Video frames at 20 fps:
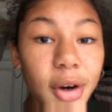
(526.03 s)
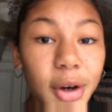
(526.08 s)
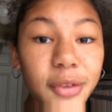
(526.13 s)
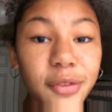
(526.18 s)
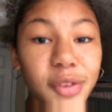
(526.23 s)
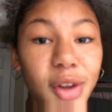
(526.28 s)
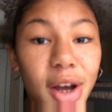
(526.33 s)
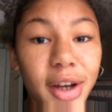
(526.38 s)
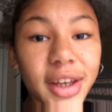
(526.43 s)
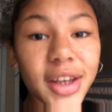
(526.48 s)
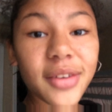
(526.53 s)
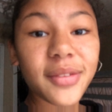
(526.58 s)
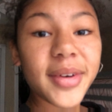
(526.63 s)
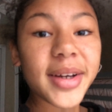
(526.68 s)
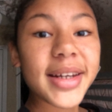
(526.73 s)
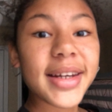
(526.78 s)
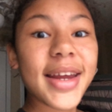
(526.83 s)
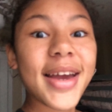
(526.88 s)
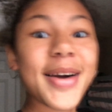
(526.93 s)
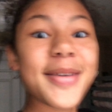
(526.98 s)
phone vlogging
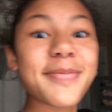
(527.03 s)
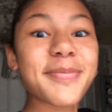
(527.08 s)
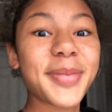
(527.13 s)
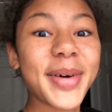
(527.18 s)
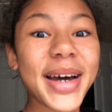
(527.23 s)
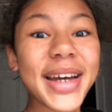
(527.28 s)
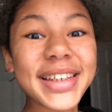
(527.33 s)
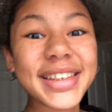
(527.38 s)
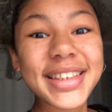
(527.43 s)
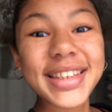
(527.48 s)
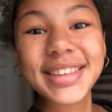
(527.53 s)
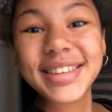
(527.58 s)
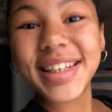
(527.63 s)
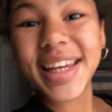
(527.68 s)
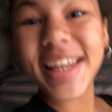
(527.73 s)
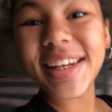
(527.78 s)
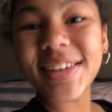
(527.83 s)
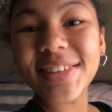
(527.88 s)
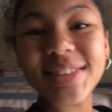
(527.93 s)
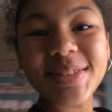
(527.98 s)
right now, but
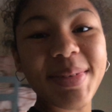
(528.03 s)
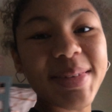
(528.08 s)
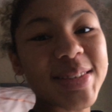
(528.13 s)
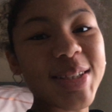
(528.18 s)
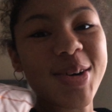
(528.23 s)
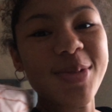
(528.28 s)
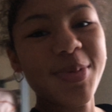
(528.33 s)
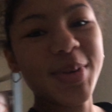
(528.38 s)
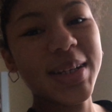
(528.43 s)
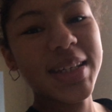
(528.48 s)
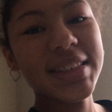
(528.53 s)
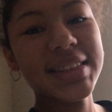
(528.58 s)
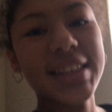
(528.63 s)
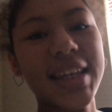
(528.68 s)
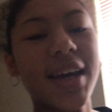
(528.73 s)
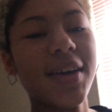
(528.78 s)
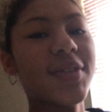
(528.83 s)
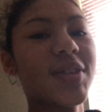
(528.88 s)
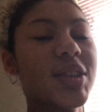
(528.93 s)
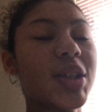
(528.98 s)
Daniel's about to open his
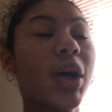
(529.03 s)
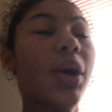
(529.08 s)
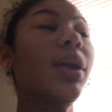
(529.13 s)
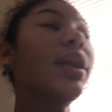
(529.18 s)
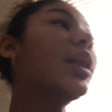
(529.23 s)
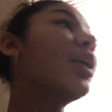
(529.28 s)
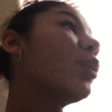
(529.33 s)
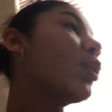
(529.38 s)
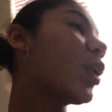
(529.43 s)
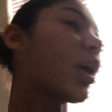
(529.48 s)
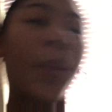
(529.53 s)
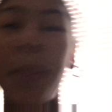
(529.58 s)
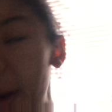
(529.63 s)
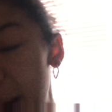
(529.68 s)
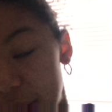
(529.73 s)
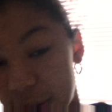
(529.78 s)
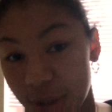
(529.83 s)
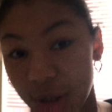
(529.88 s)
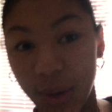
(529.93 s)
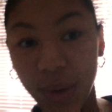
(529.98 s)
gift, so we're
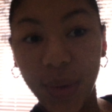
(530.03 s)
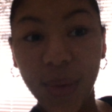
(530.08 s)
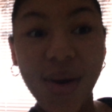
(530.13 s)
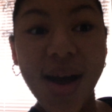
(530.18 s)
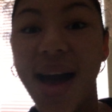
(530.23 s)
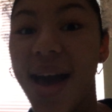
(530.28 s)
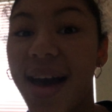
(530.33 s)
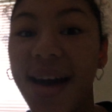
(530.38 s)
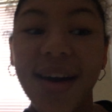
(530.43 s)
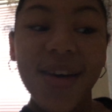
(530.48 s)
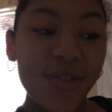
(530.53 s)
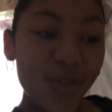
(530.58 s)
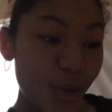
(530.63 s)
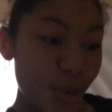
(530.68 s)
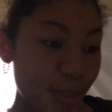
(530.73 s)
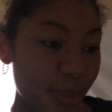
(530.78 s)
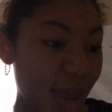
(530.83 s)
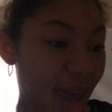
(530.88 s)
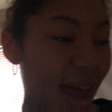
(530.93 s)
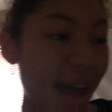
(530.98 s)
about to go
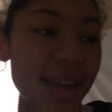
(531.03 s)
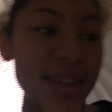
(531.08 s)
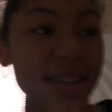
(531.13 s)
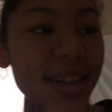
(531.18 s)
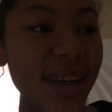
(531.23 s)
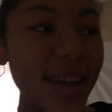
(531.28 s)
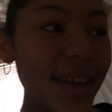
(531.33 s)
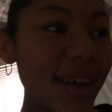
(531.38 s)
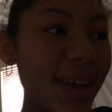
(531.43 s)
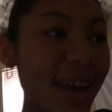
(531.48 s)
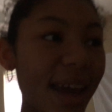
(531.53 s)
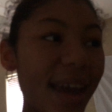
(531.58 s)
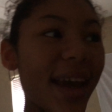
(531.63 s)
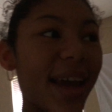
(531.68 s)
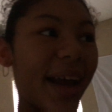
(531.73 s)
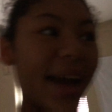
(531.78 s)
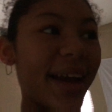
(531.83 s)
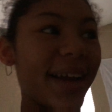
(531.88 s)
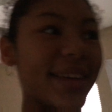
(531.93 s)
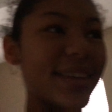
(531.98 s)
film that,
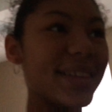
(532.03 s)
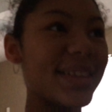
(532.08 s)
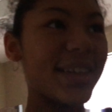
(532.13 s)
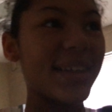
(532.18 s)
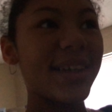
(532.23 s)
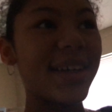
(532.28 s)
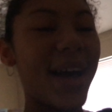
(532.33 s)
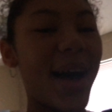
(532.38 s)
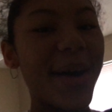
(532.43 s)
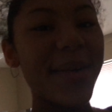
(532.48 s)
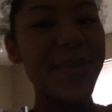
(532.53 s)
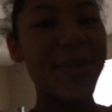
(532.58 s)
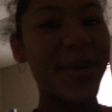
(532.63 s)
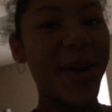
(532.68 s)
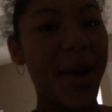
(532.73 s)
and I'll be